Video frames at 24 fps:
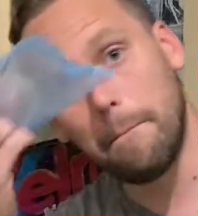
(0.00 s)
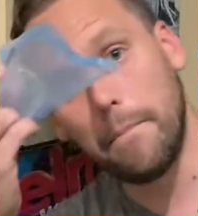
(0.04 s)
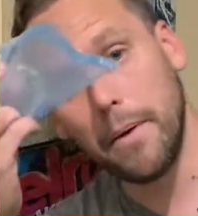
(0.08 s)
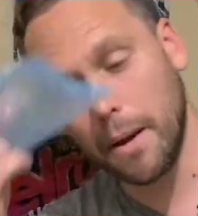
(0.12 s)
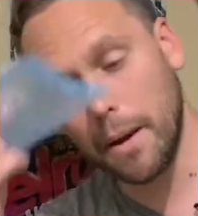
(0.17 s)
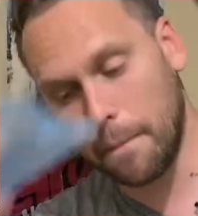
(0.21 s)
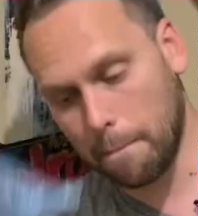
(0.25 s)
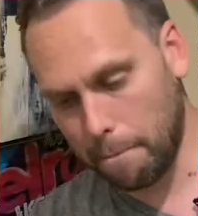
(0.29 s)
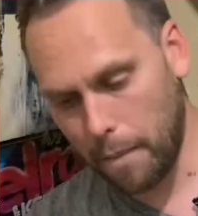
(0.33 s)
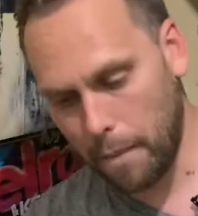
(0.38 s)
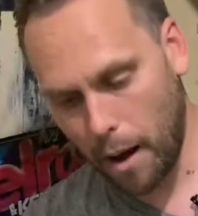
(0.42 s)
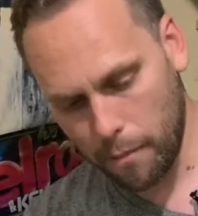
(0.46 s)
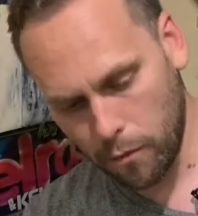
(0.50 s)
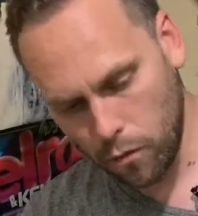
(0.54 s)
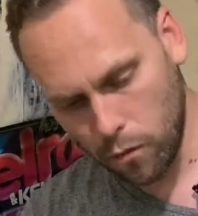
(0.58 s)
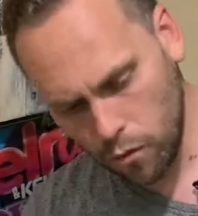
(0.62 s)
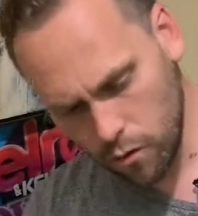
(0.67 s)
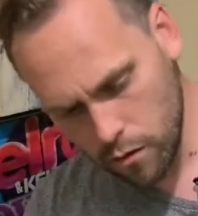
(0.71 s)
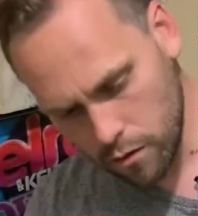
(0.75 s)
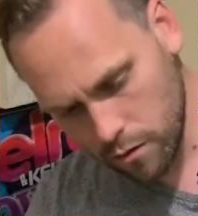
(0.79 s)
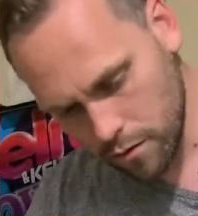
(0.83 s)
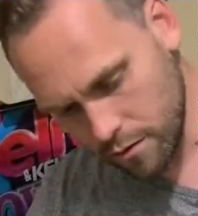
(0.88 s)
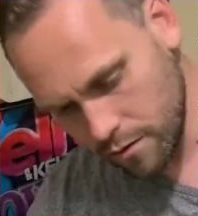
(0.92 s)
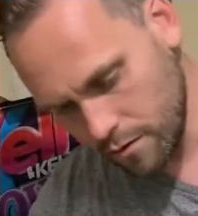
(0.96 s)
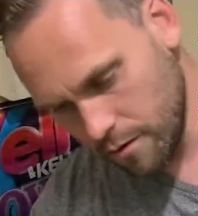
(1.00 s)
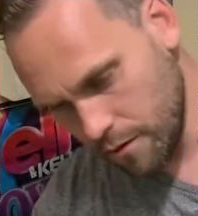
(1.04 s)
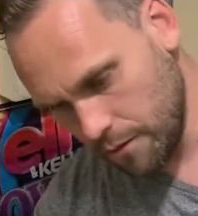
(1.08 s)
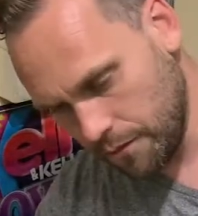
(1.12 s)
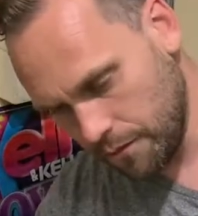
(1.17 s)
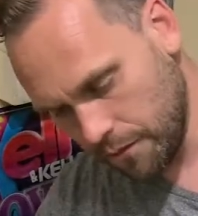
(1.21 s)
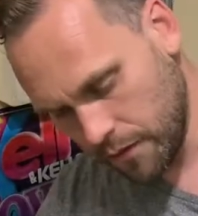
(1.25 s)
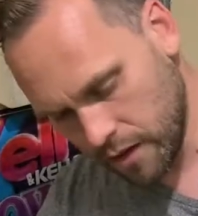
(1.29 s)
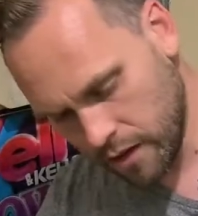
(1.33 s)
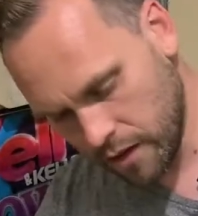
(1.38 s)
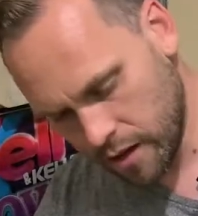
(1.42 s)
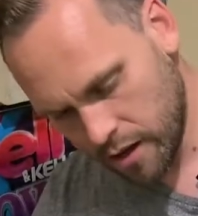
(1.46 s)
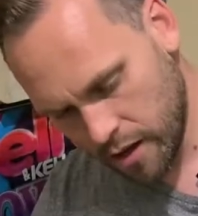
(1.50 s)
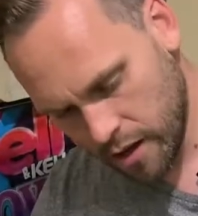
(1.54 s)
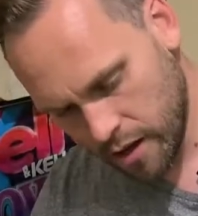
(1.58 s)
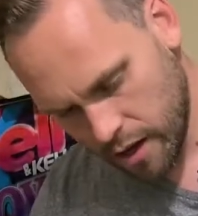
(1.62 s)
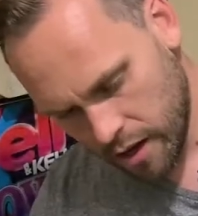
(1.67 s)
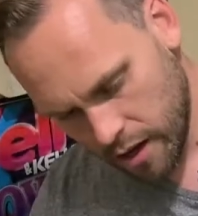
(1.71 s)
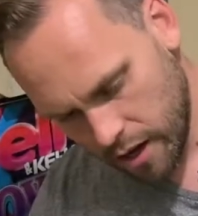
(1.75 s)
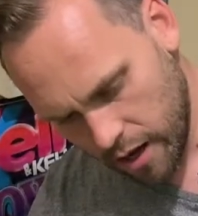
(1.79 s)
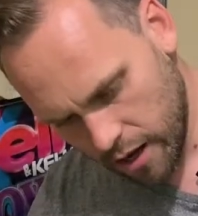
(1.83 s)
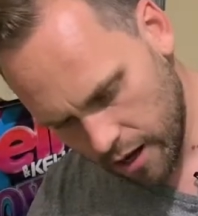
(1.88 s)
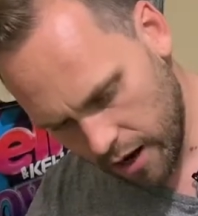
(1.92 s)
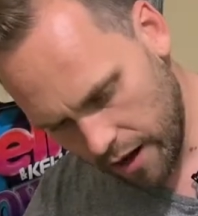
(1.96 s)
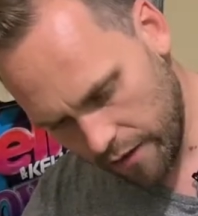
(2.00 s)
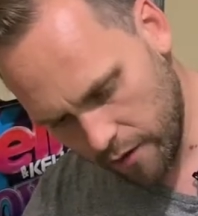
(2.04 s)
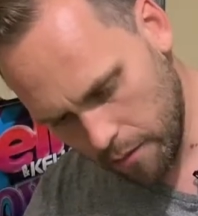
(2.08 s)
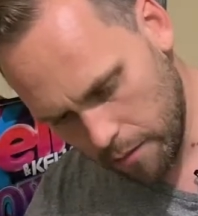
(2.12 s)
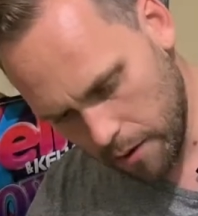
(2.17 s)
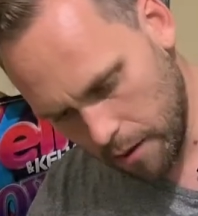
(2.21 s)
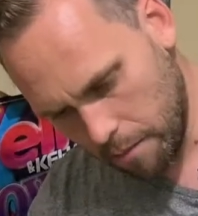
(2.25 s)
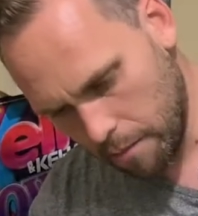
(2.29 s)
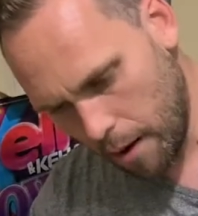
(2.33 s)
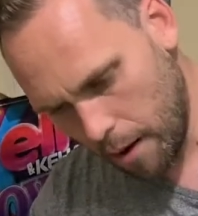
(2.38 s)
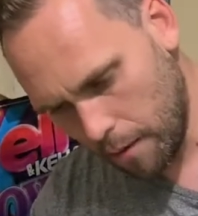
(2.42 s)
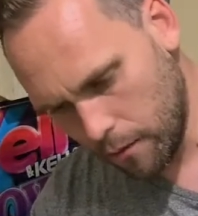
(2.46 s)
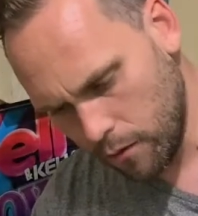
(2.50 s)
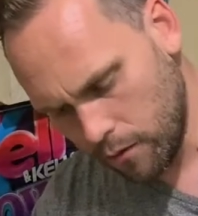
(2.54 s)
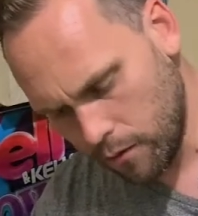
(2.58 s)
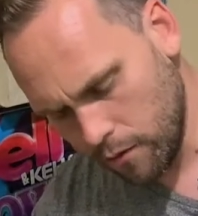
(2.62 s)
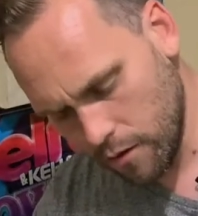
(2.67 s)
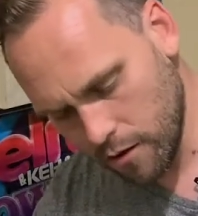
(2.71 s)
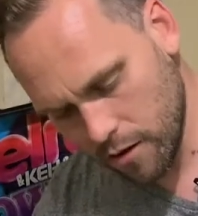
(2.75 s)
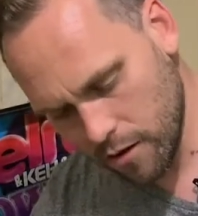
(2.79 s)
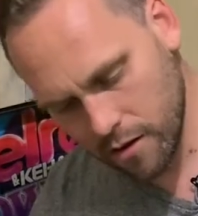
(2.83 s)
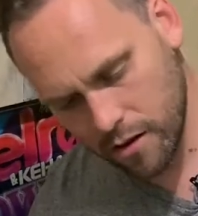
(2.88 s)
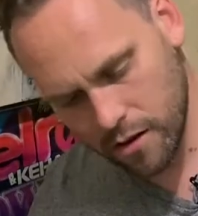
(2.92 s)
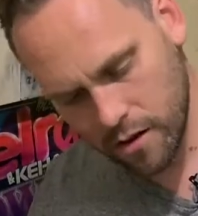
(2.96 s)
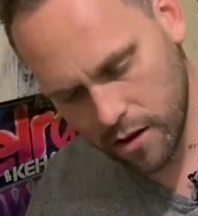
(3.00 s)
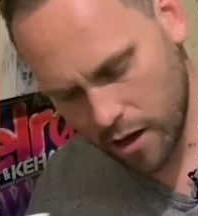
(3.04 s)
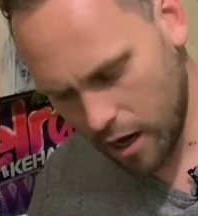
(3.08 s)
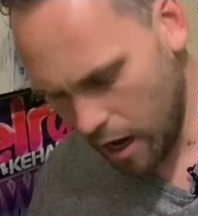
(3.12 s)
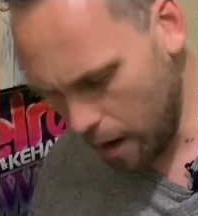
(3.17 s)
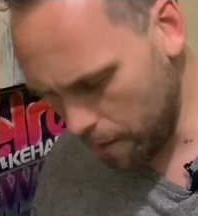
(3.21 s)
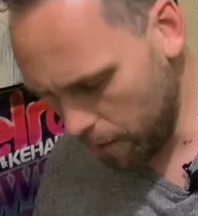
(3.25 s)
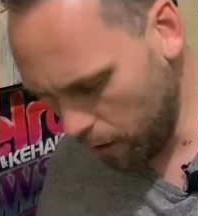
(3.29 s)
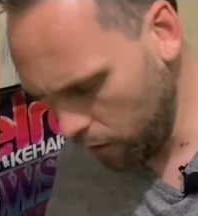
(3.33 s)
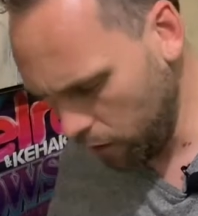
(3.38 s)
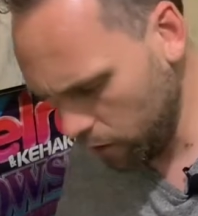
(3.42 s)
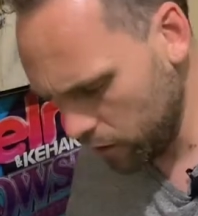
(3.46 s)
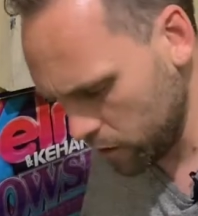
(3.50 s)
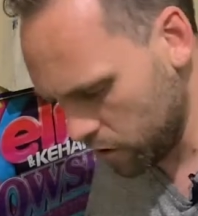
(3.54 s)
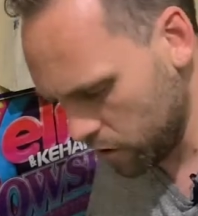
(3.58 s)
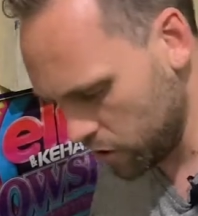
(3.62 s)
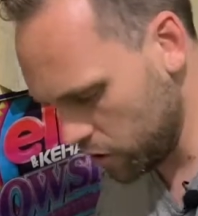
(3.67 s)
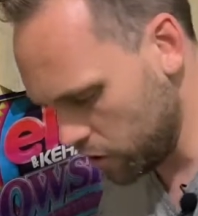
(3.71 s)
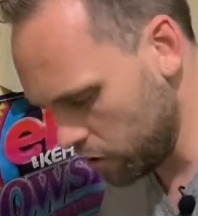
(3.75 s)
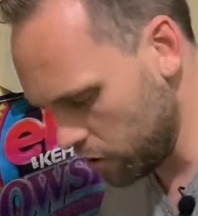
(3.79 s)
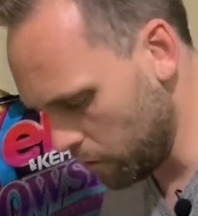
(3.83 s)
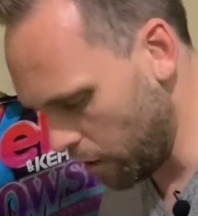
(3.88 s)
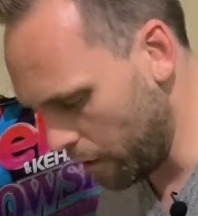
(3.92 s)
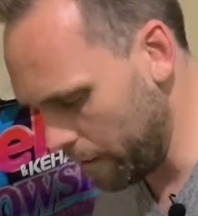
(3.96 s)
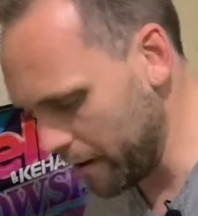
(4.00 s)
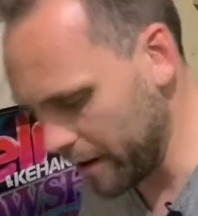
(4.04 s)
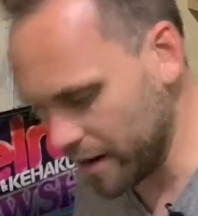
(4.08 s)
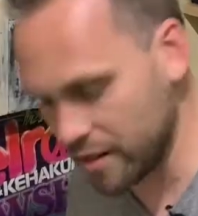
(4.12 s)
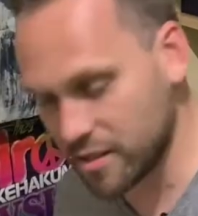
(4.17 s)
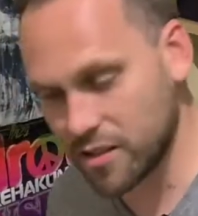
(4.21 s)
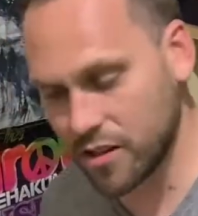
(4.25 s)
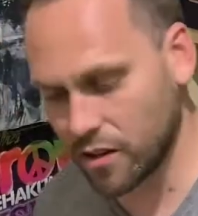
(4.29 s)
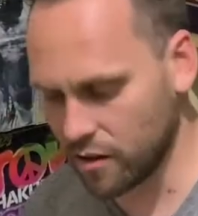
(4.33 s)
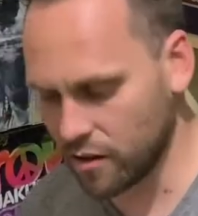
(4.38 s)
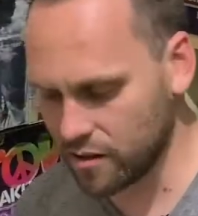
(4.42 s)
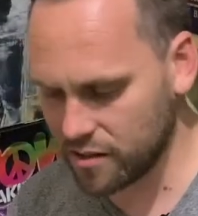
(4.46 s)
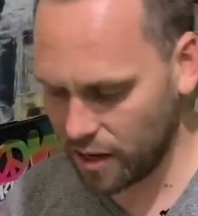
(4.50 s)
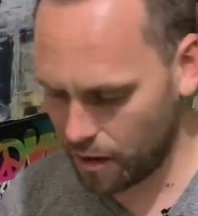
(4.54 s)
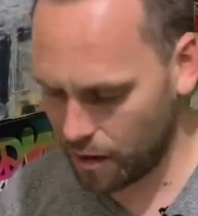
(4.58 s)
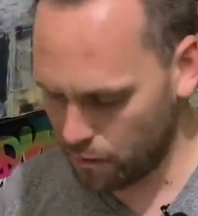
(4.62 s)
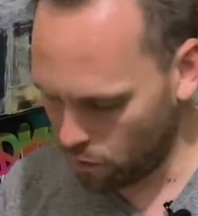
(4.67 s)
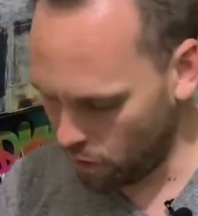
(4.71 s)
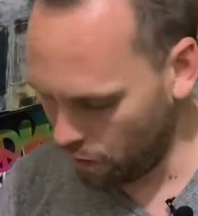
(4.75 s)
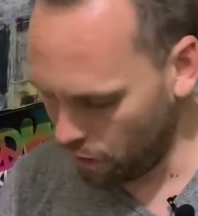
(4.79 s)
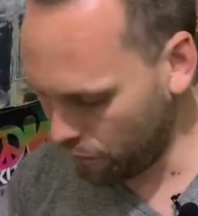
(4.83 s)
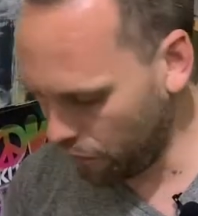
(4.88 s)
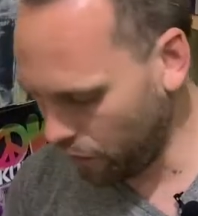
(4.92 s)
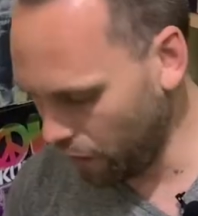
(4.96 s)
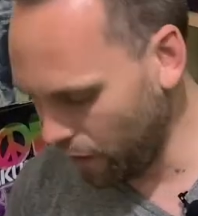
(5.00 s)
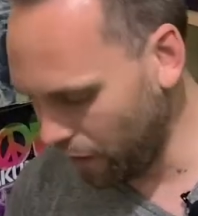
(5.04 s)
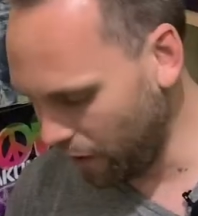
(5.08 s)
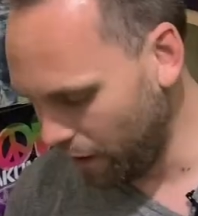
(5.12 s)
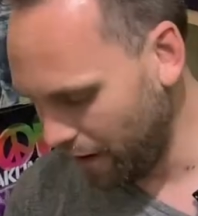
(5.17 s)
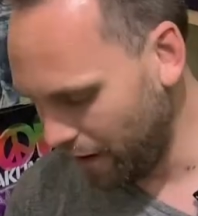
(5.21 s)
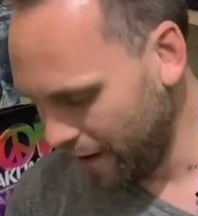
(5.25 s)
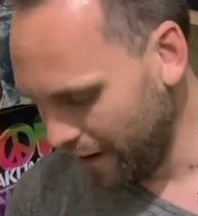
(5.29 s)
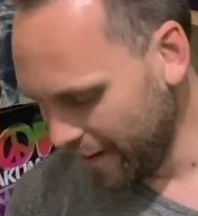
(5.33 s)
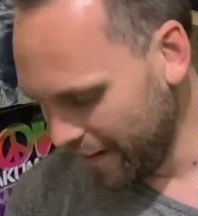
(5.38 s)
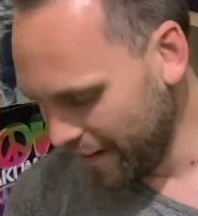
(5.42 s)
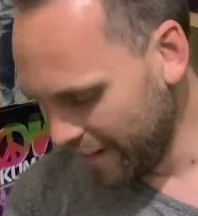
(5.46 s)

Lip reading: big bubble, another big bubble, a box. You might be able to see on the table what I've got.